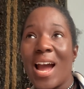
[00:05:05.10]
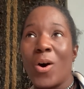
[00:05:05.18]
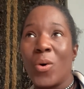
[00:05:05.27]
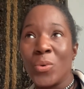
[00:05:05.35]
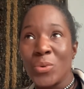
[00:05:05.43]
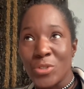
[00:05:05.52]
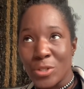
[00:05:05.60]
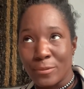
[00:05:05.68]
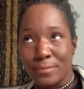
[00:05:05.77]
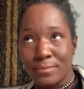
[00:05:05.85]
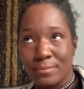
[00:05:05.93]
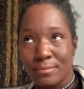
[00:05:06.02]
also,
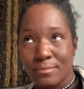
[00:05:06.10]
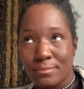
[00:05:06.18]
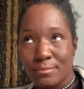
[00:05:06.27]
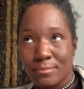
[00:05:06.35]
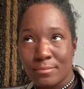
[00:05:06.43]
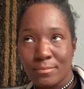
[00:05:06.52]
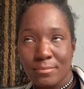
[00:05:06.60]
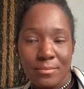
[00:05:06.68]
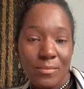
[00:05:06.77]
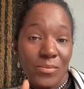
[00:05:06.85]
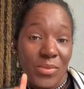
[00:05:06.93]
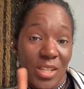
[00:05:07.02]

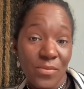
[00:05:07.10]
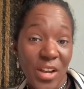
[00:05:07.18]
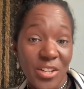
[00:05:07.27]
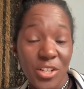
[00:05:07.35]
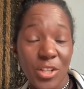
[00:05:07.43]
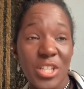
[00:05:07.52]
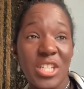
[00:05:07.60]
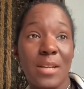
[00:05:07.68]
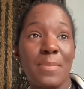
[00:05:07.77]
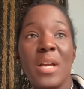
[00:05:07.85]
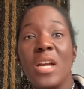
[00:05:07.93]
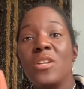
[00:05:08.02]
in fact, another tip,
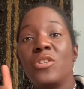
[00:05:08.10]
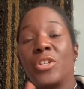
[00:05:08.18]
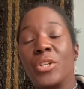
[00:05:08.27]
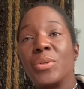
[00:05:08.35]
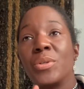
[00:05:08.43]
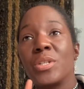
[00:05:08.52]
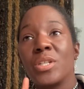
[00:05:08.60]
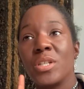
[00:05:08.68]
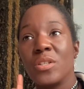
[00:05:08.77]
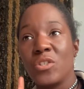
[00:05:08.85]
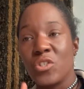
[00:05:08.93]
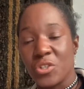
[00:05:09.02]
don't
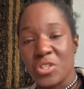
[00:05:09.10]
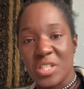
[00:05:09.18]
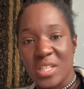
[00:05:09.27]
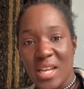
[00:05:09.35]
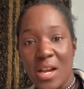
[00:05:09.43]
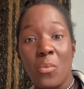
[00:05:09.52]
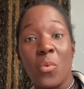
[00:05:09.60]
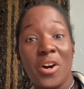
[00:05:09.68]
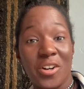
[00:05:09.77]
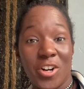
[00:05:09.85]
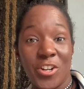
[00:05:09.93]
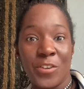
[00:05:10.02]
just get one
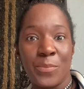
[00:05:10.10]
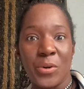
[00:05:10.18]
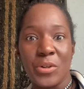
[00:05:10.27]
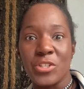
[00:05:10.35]
kind of book.